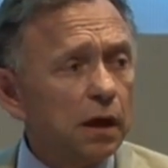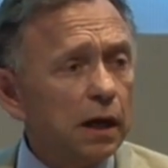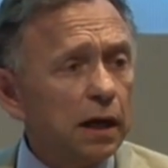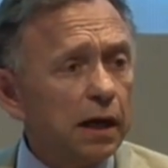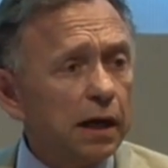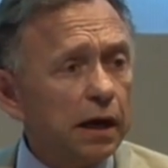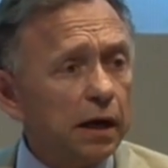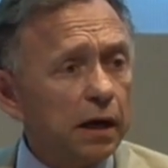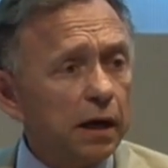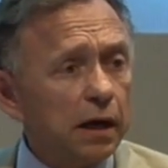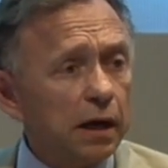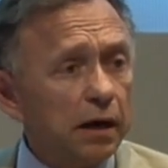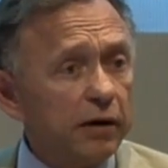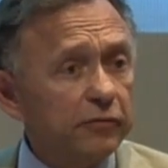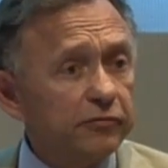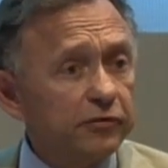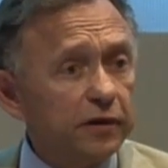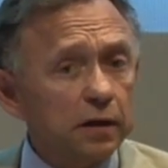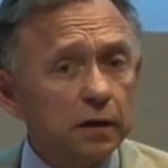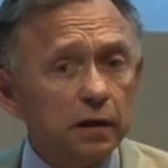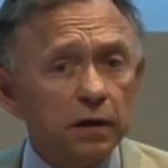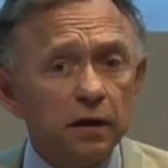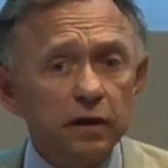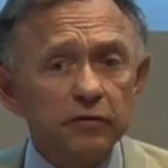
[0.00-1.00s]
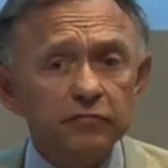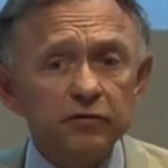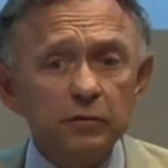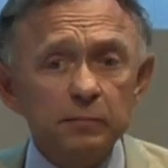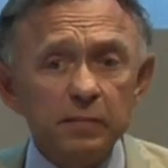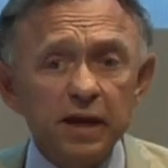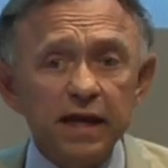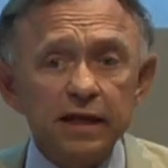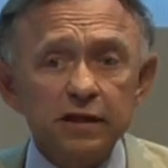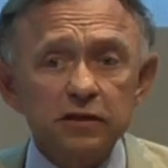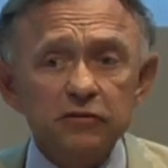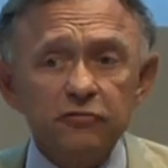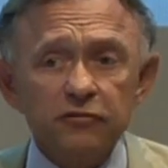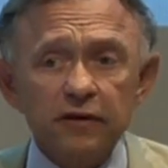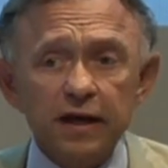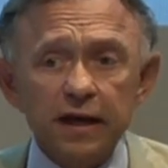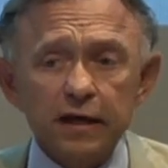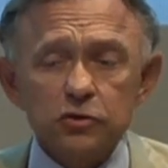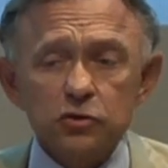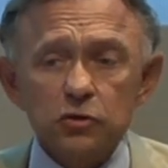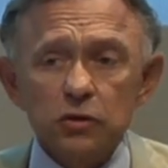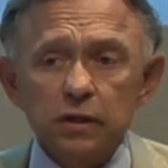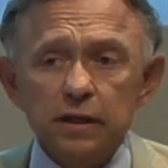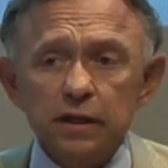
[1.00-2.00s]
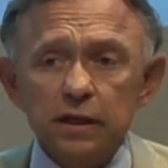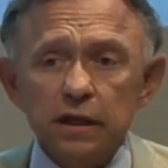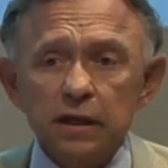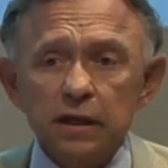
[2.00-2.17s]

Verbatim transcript: uh, of, a, of a manufacturing